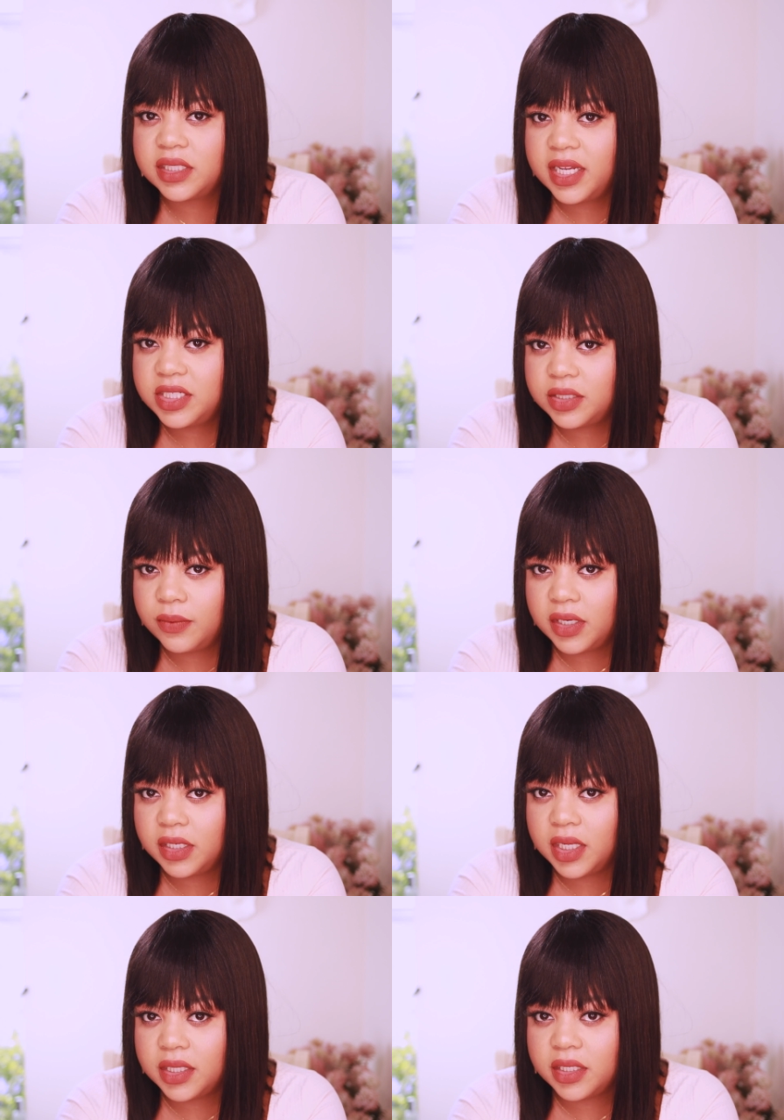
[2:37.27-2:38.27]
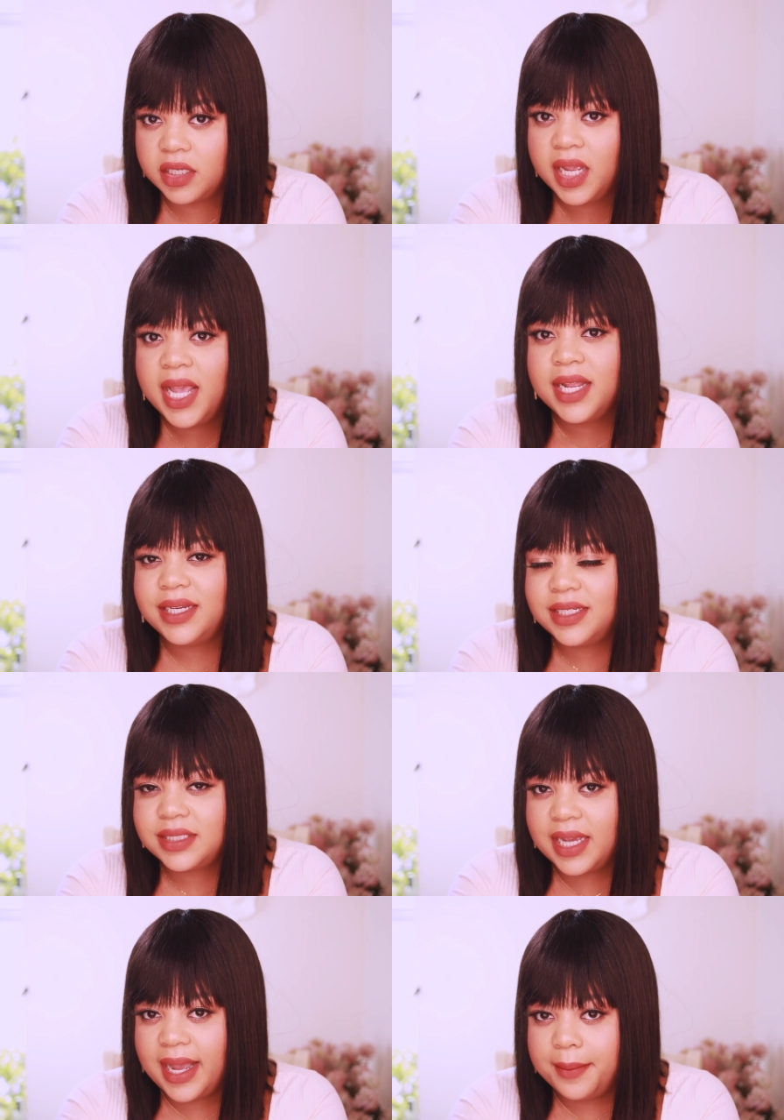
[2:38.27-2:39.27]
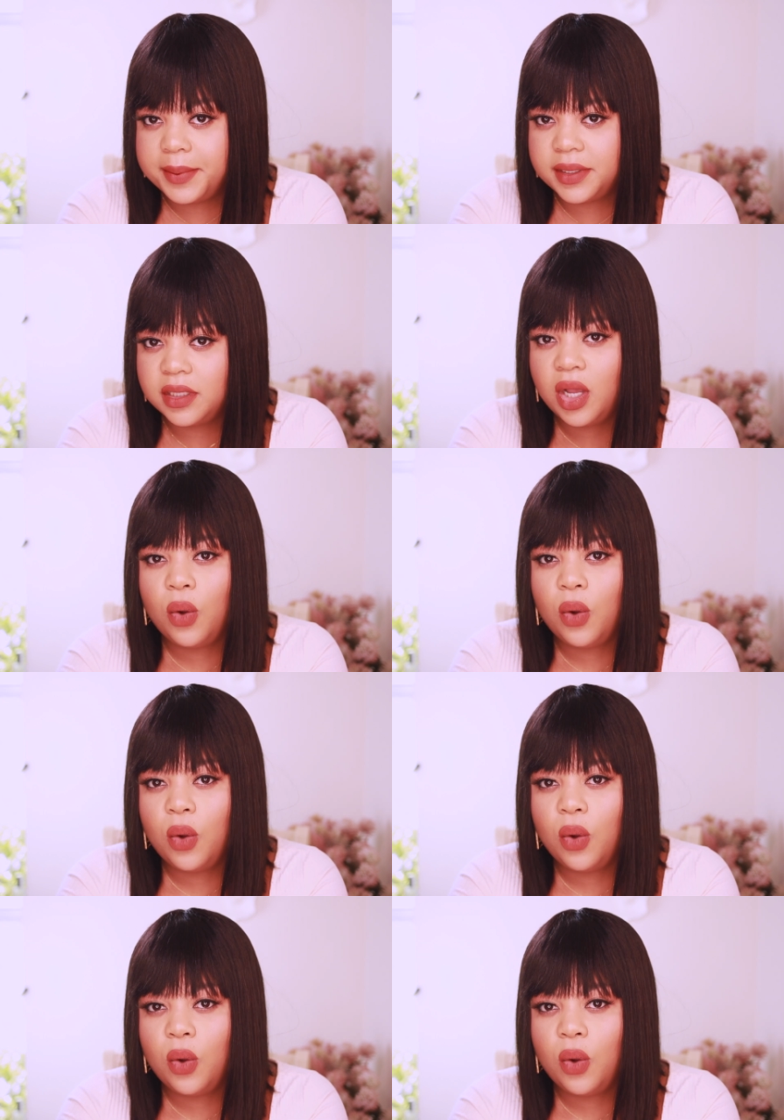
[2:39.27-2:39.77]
touching one another, need to happen?